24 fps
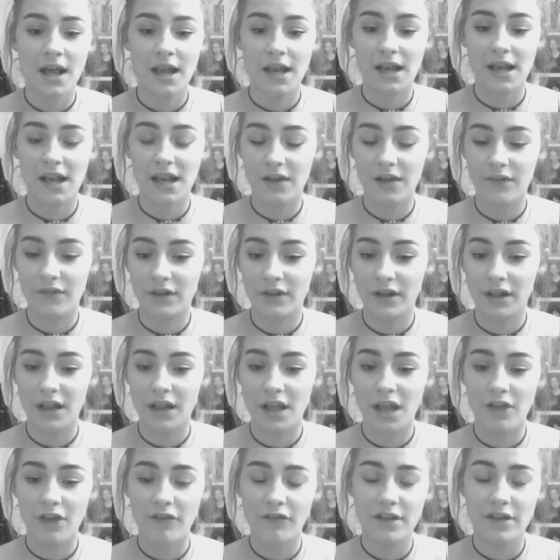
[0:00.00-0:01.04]
Live and
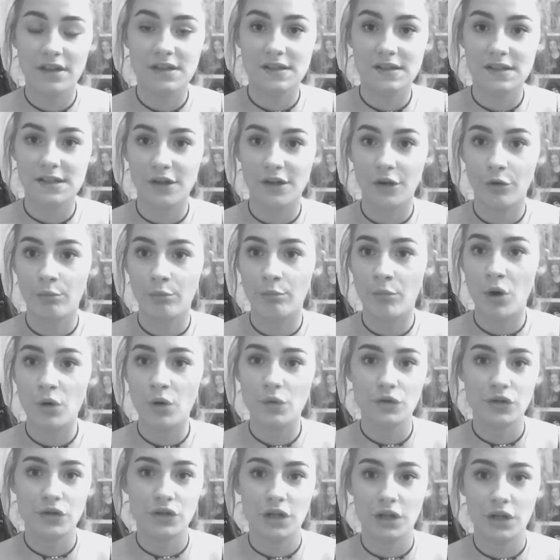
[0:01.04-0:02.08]
love in slow
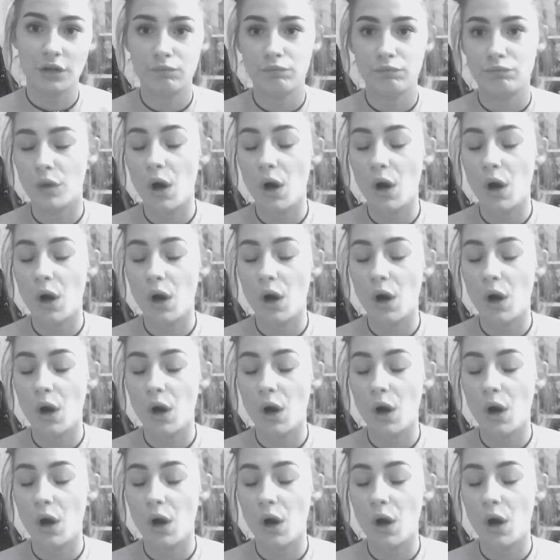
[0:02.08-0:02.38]
motion,